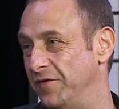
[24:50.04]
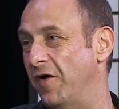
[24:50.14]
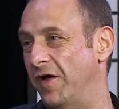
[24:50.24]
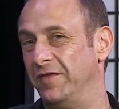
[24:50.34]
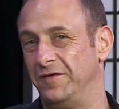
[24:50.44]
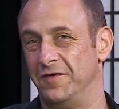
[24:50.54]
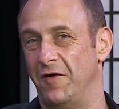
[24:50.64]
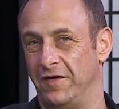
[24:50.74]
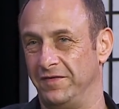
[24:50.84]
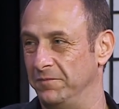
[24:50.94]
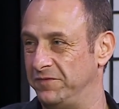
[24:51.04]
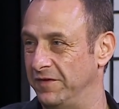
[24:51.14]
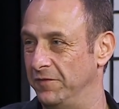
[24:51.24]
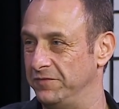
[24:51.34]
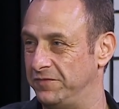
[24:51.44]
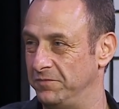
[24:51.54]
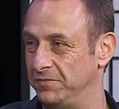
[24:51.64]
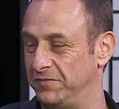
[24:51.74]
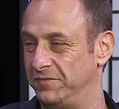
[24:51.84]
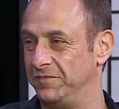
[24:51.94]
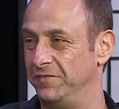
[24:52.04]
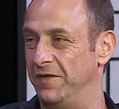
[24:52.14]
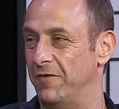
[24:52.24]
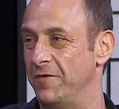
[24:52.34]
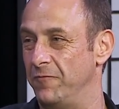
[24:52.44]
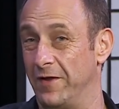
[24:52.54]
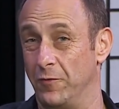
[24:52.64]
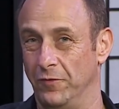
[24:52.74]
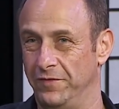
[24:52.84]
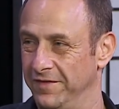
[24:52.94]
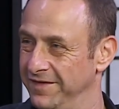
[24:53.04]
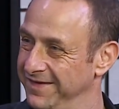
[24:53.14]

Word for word: of the worst. Only denying well. themselves yes. their own record.